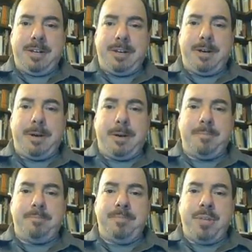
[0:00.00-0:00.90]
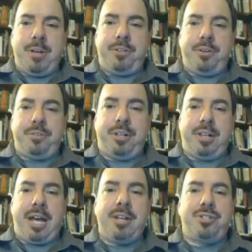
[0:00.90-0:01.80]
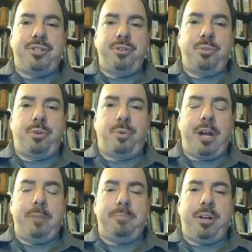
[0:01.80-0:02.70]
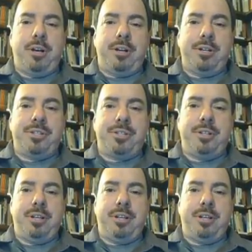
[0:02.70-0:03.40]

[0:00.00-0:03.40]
The last 2 are great because